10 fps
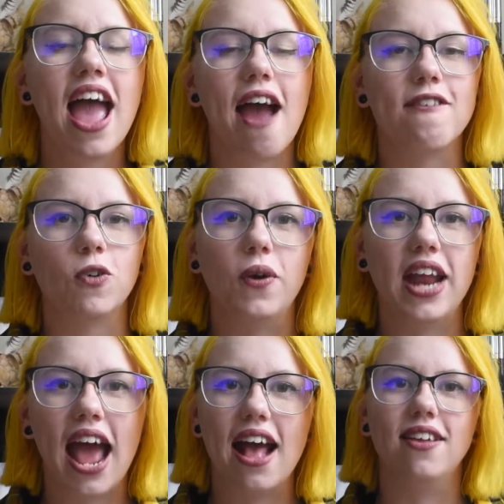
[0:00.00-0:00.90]
Everyone
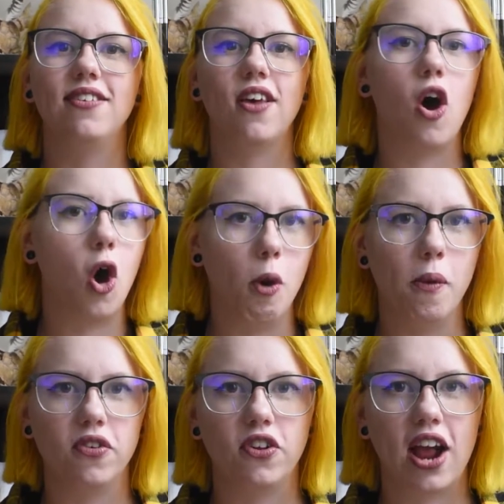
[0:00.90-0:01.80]
has a home
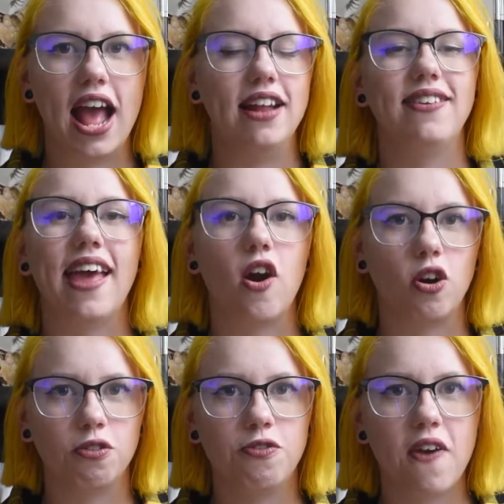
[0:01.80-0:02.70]
over their heads and
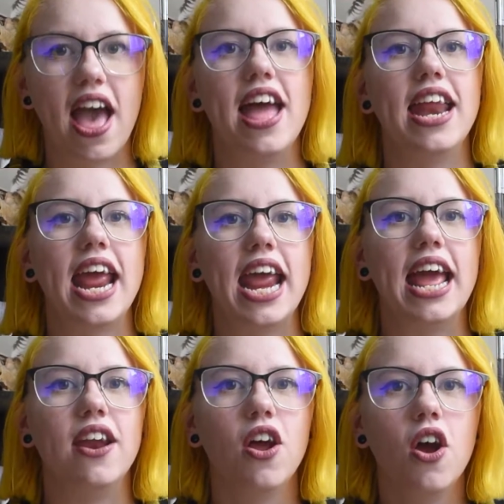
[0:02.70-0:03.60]
are fed
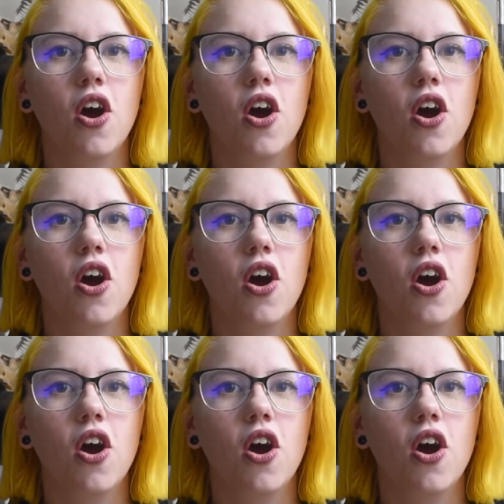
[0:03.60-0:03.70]
and